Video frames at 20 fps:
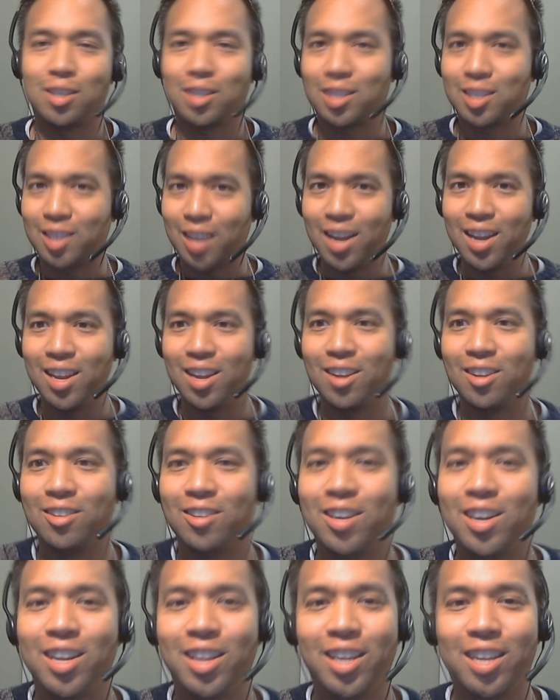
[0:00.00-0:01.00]
exciting,
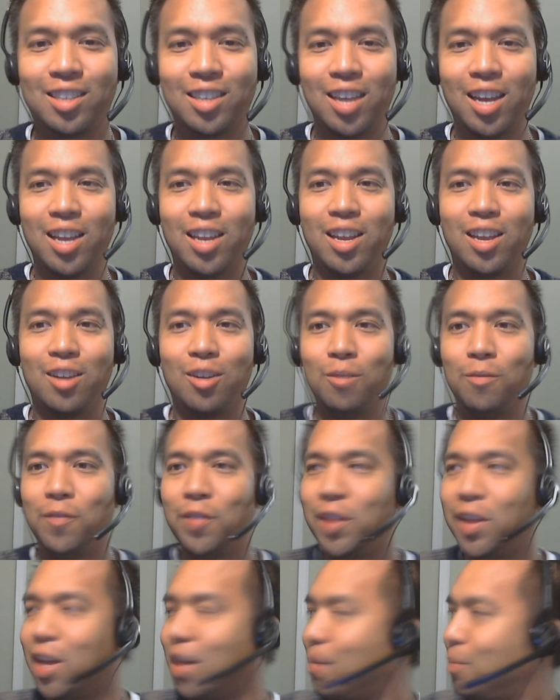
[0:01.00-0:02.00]
really exciting.
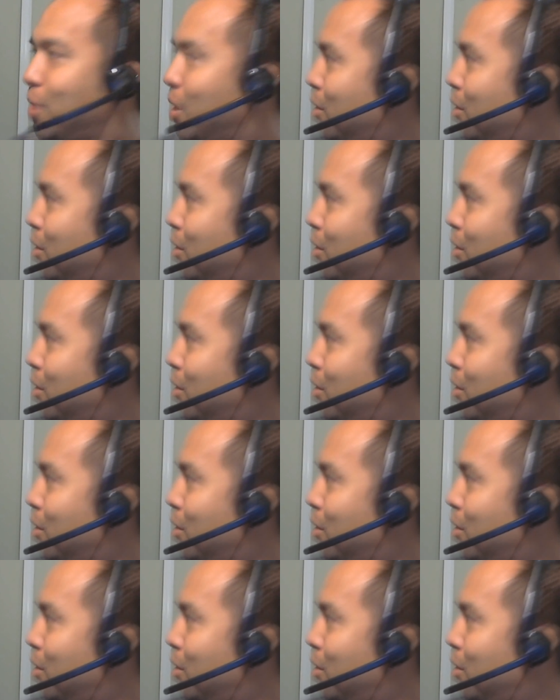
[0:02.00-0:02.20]
Hopefully I'll be